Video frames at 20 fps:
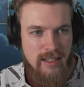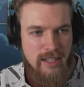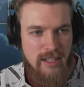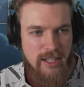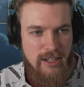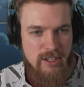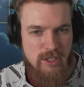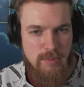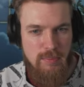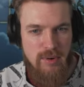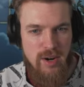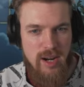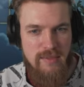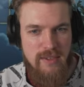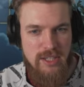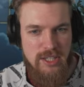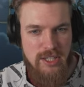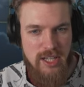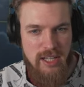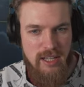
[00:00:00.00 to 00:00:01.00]
we going to go to
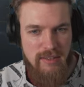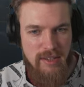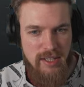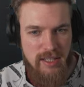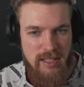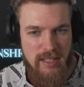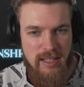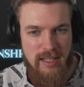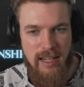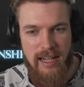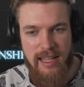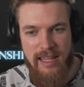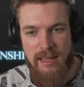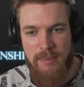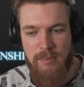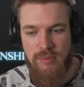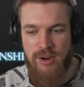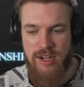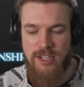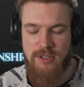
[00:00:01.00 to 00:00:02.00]
private server and
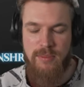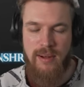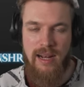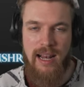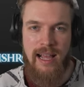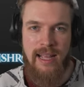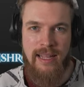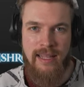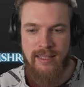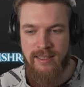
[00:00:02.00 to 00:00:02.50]
then press play.